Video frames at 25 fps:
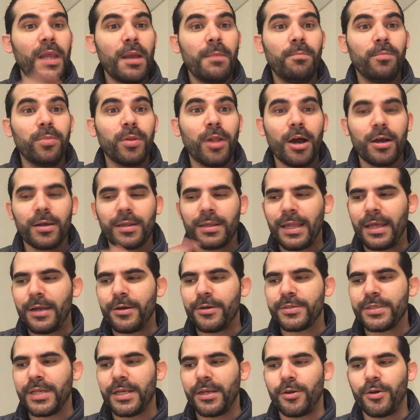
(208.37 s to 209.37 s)
block
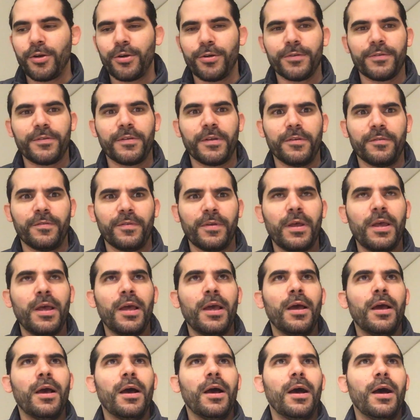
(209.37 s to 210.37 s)
letters and cursive.
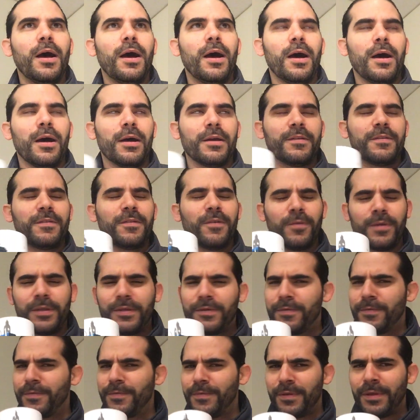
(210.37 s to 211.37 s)
So
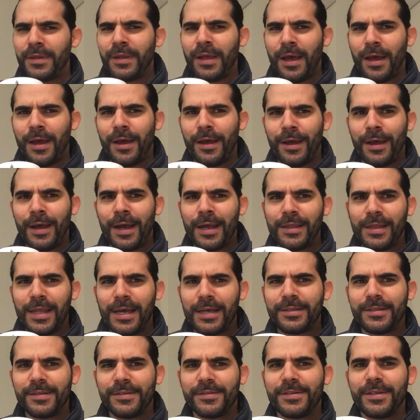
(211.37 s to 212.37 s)
I'd
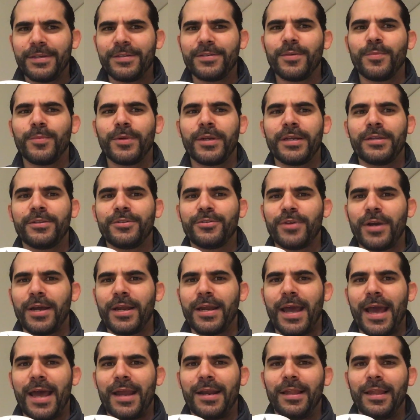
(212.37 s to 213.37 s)
like to see someone try
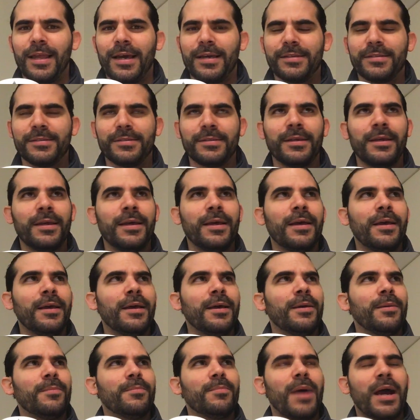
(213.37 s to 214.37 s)
to analyze
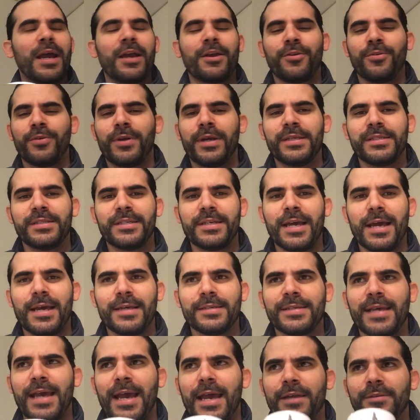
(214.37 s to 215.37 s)
my crazy
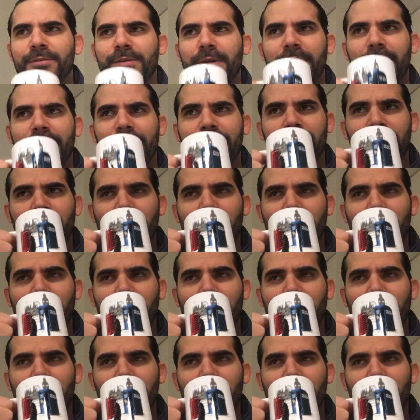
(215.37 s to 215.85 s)
ass handwriting.